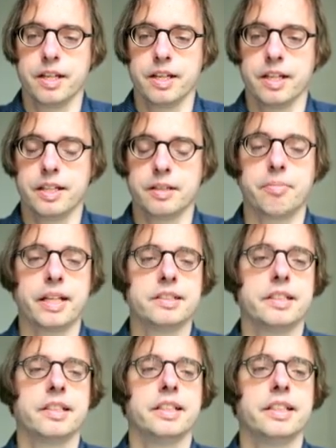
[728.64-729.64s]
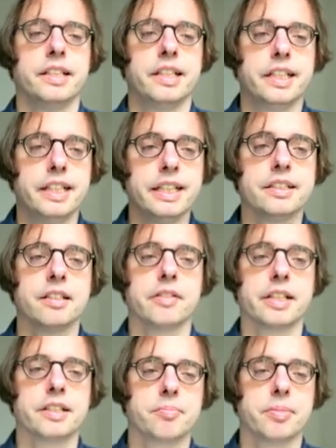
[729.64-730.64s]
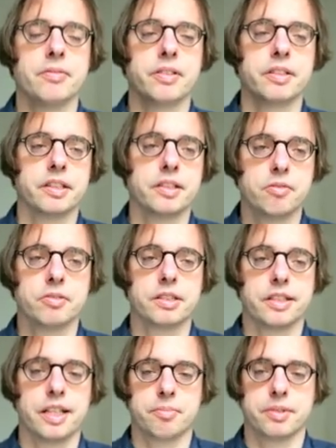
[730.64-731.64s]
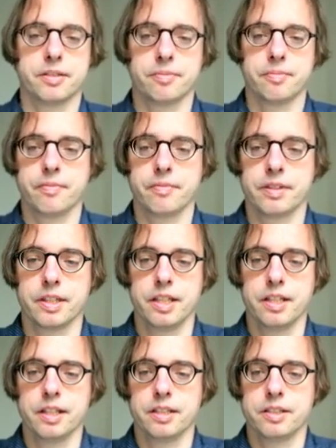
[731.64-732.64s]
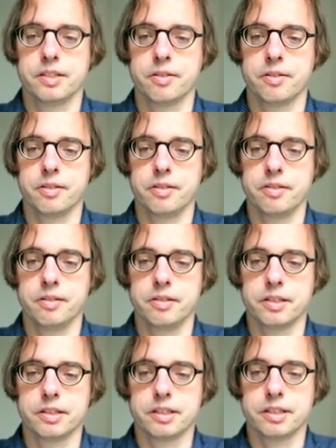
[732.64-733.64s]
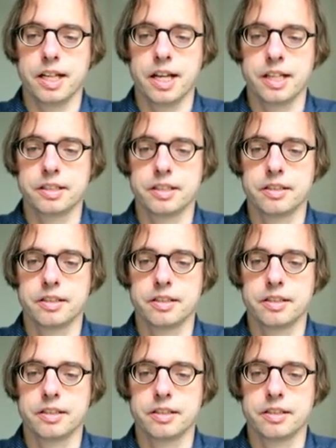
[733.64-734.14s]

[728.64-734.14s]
It basically iterates between the two steps. So start